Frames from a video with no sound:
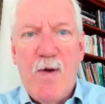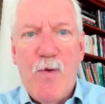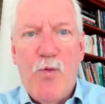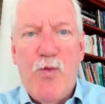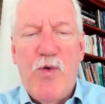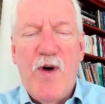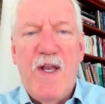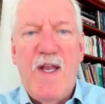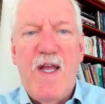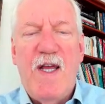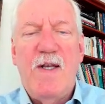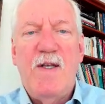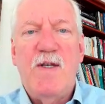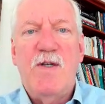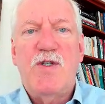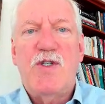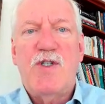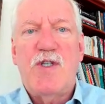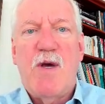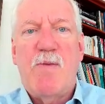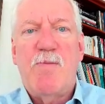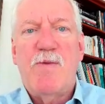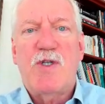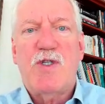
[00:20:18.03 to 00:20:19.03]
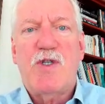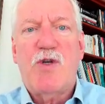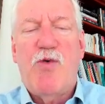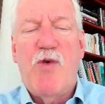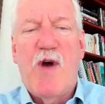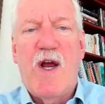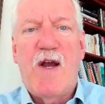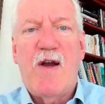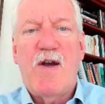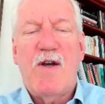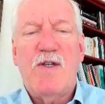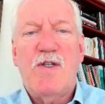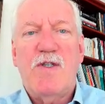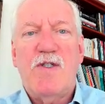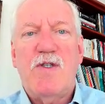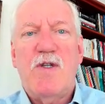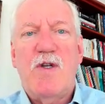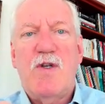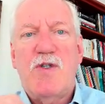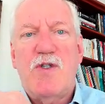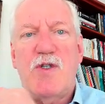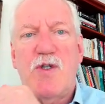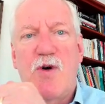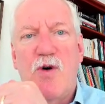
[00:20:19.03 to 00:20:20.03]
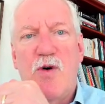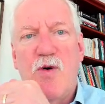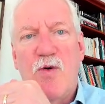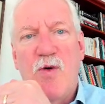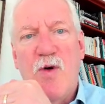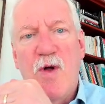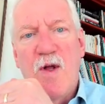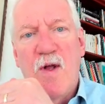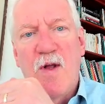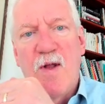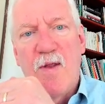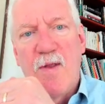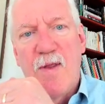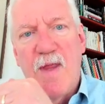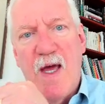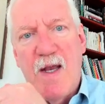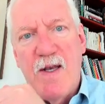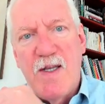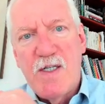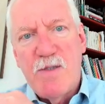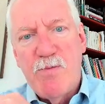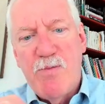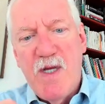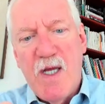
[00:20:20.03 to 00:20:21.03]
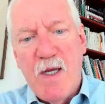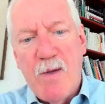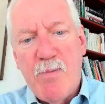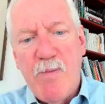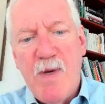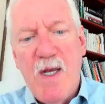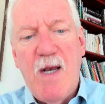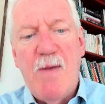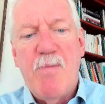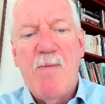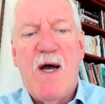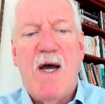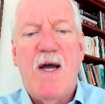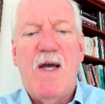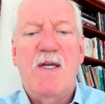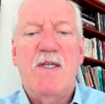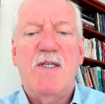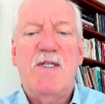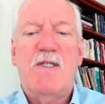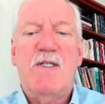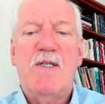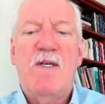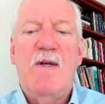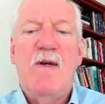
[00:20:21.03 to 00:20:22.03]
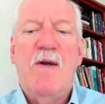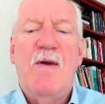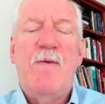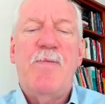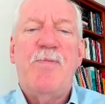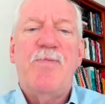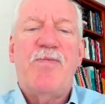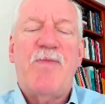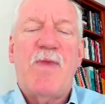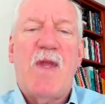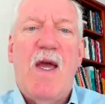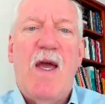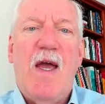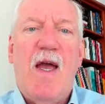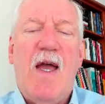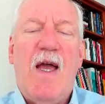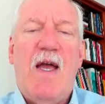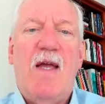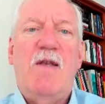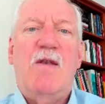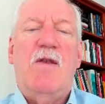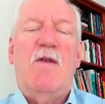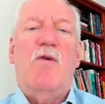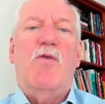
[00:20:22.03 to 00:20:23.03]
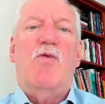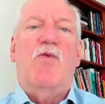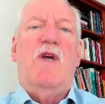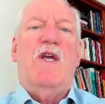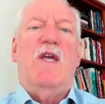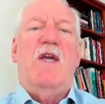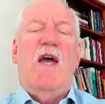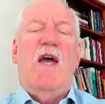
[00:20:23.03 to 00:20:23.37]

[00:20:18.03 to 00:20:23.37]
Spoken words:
within sum squares, so that is being minimized. And we